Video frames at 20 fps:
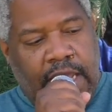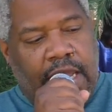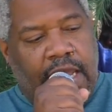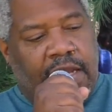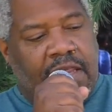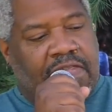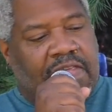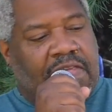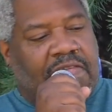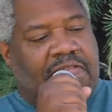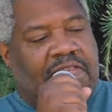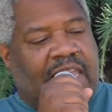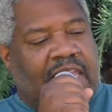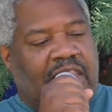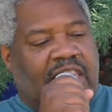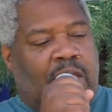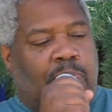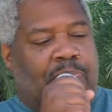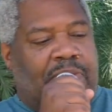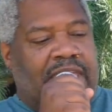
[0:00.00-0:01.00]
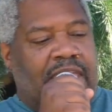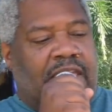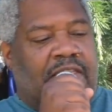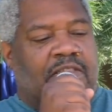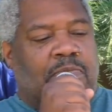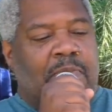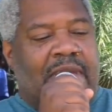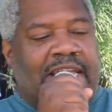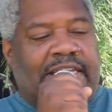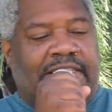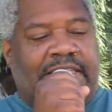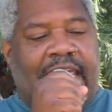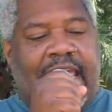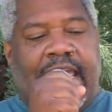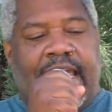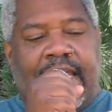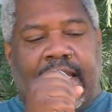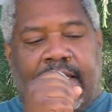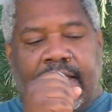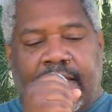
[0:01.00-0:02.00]
It is a sickly peace
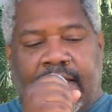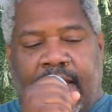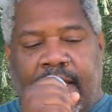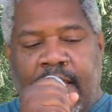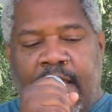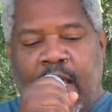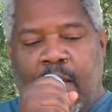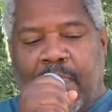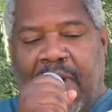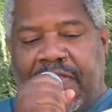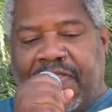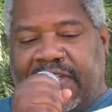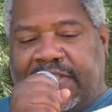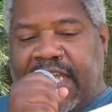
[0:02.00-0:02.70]
maintained by the